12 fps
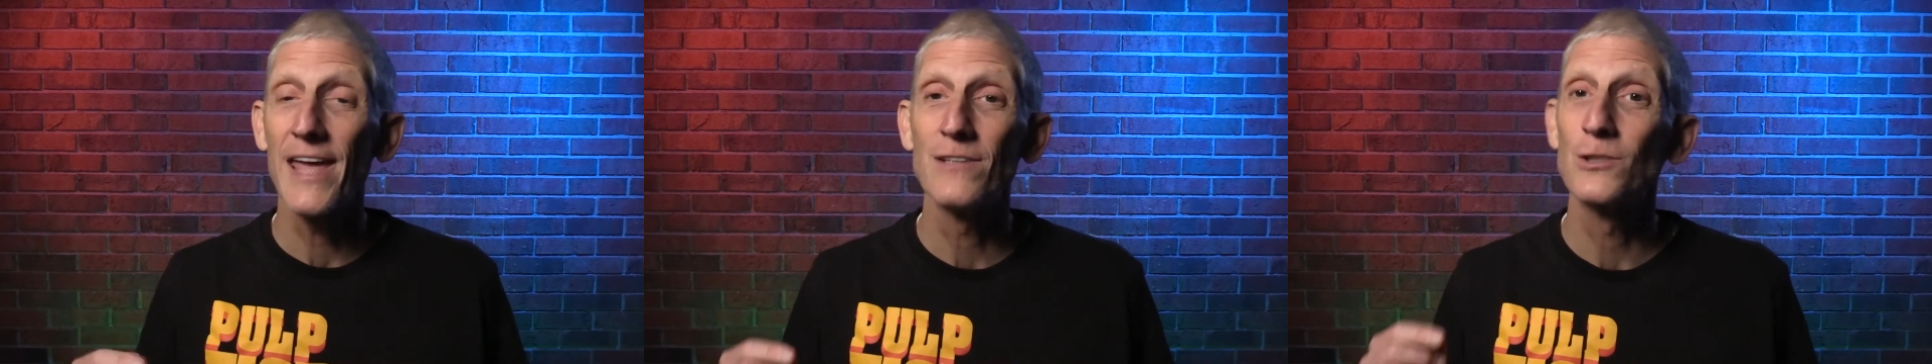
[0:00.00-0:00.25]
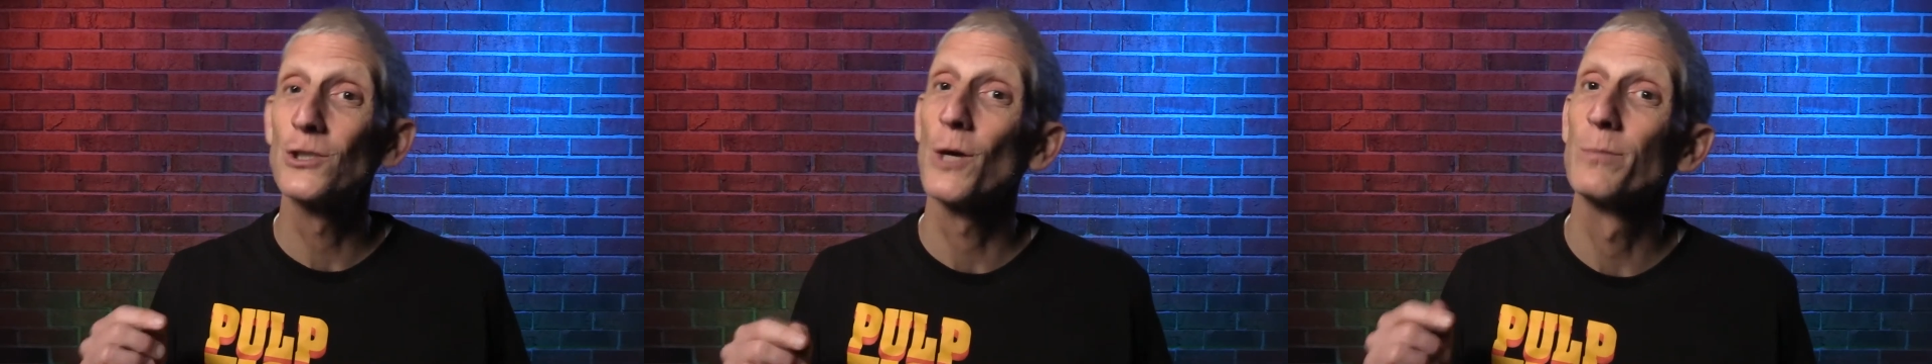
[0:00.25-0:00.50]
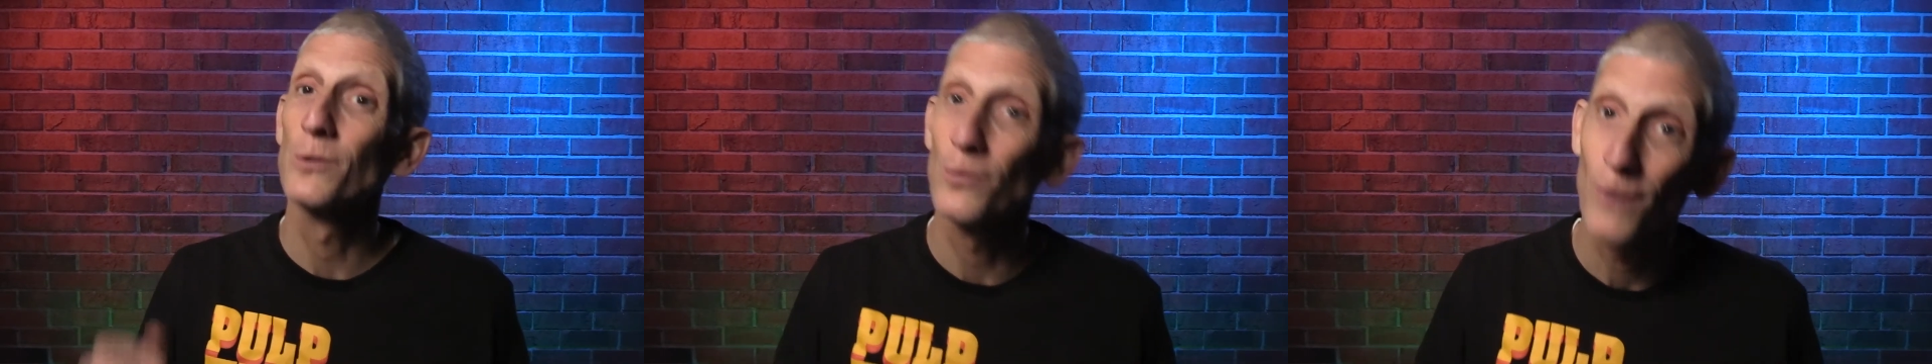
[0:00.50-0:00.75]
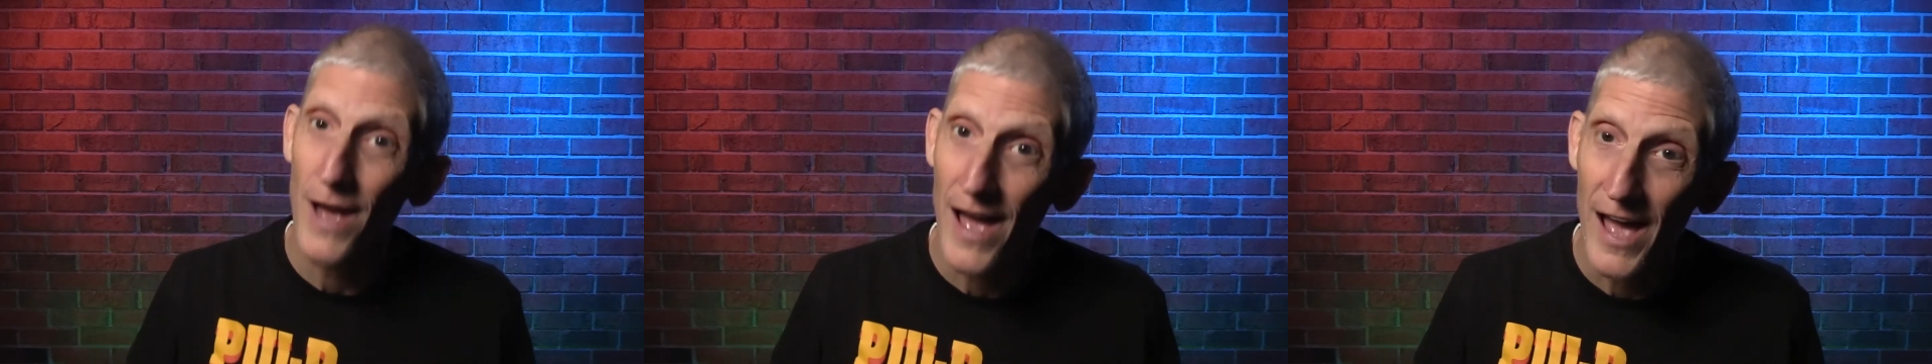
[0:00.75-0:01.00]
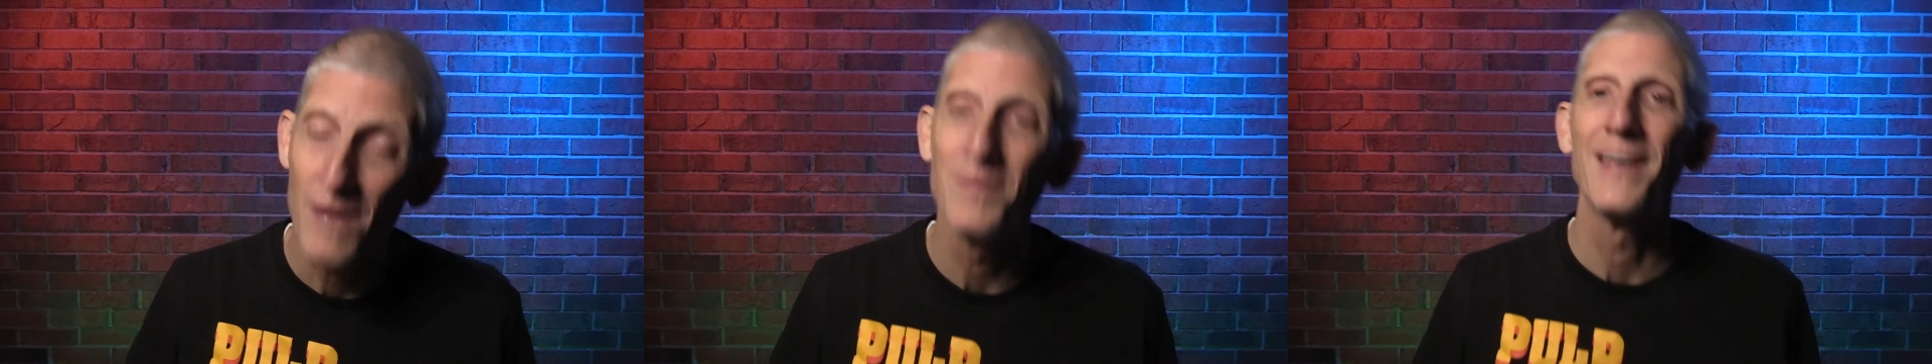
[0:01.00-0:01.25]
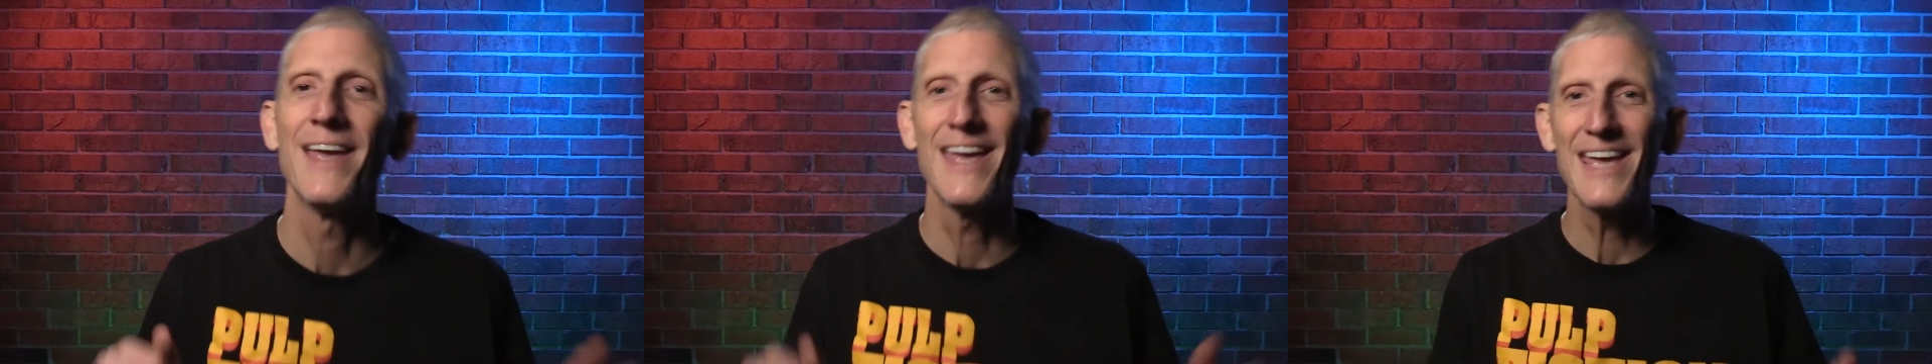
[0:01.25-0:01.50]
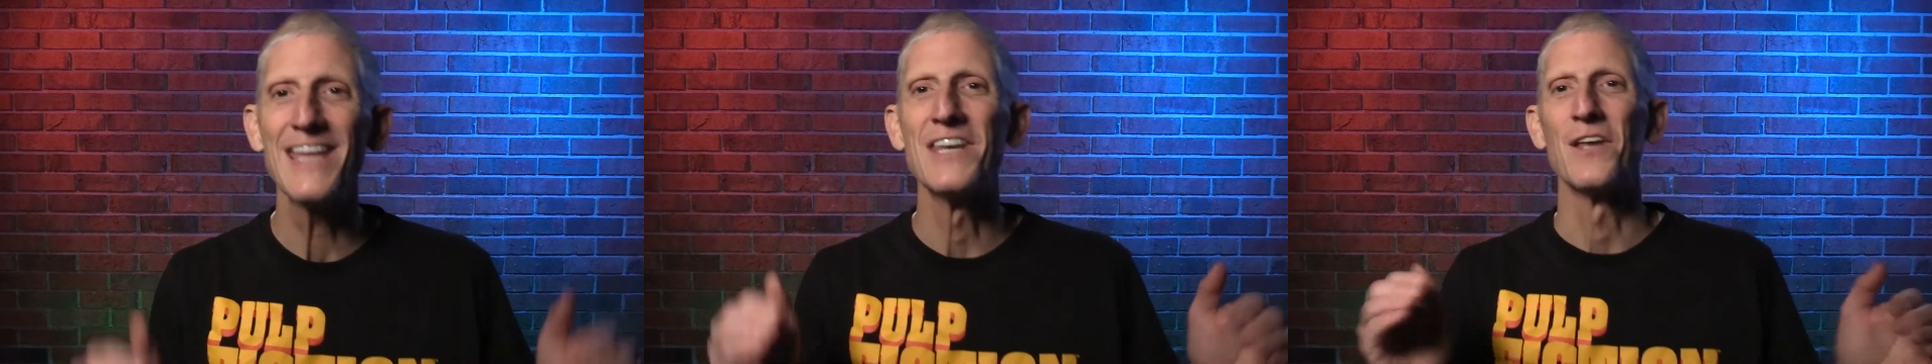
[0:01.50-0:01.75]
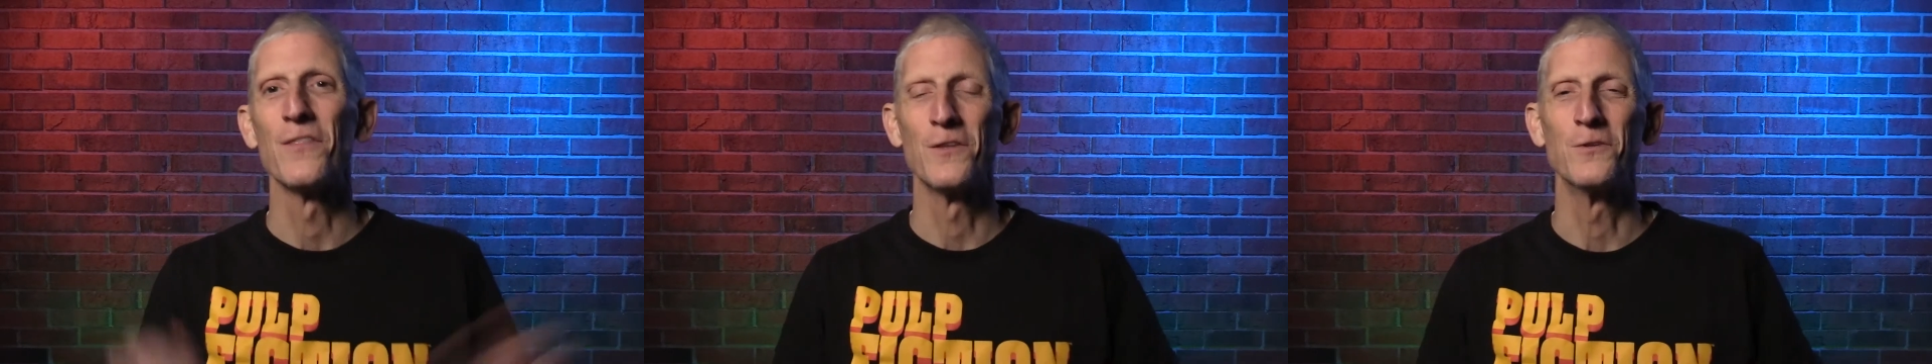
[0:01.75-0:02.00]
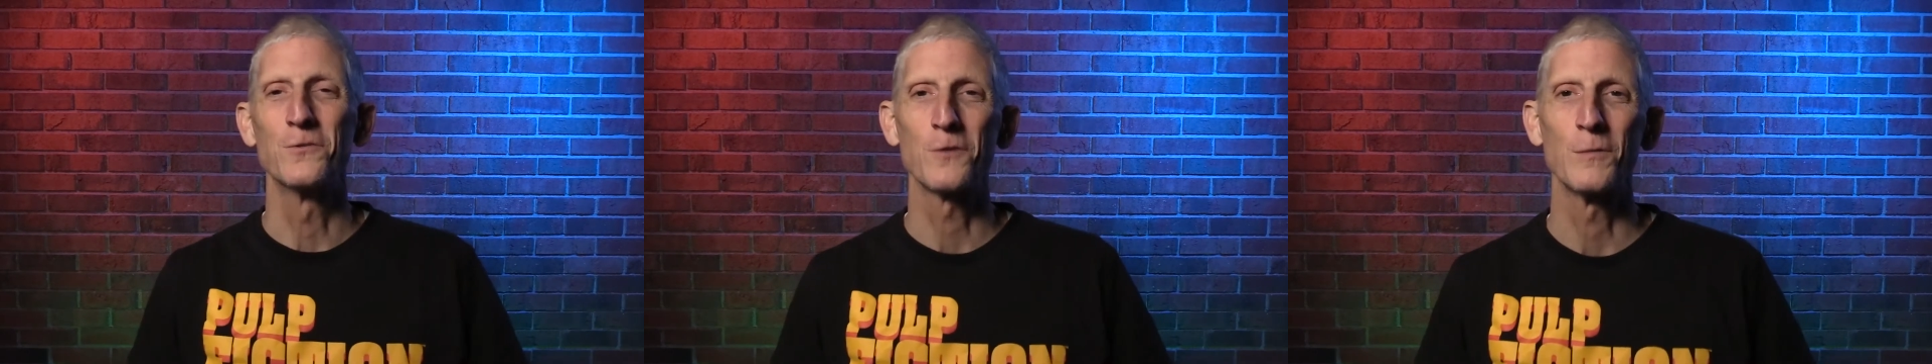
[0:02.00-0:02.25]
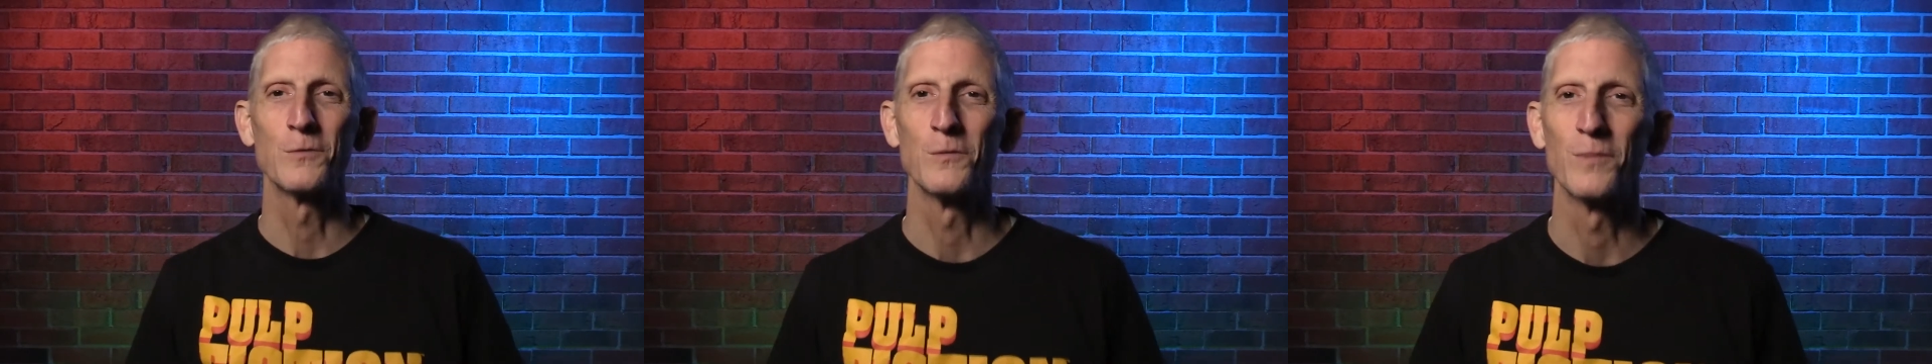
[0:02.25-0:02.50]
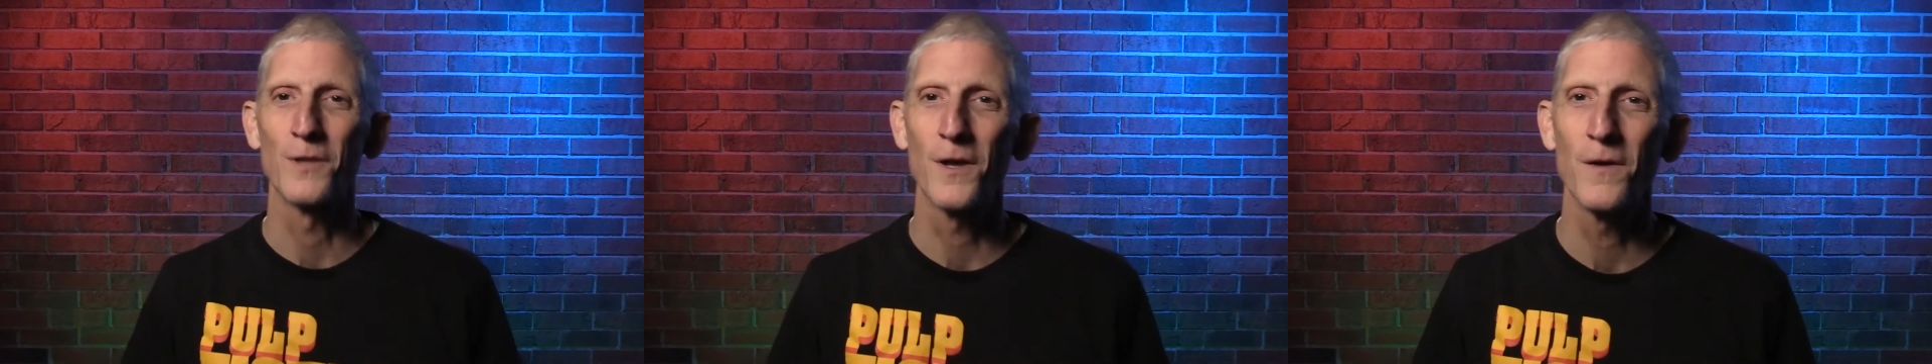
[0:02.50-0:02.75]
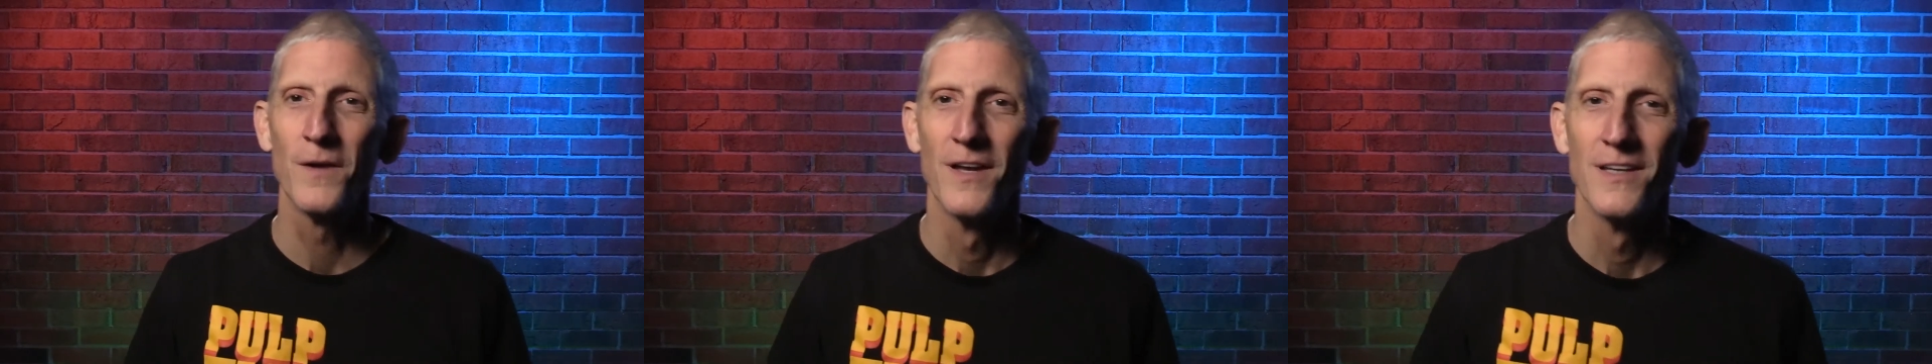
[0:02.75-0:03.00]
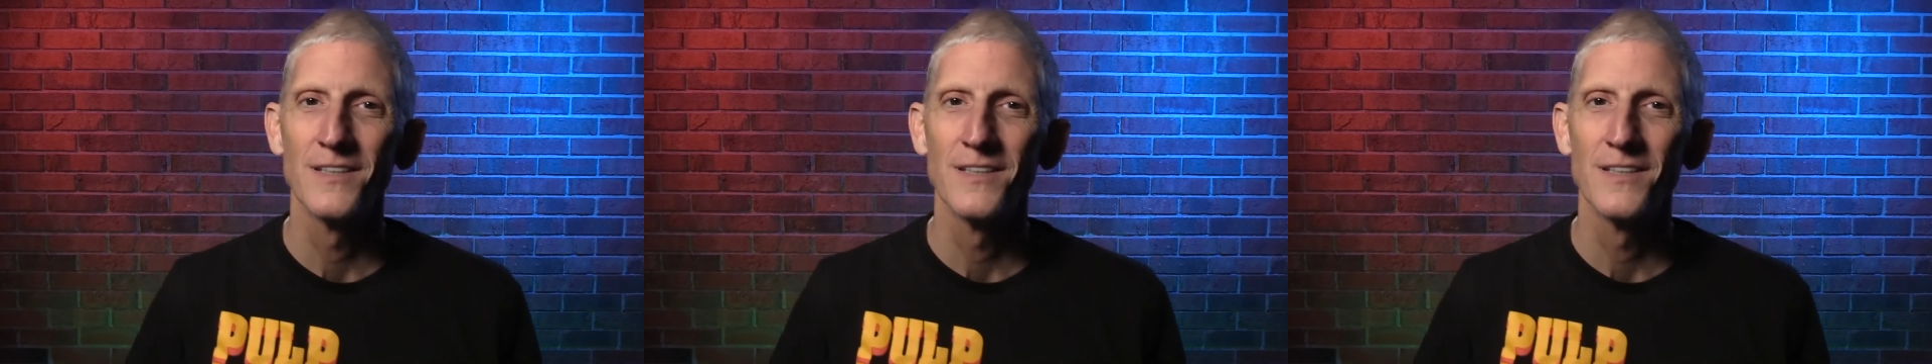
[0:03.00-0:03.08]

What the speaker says: and subscribe in the description below.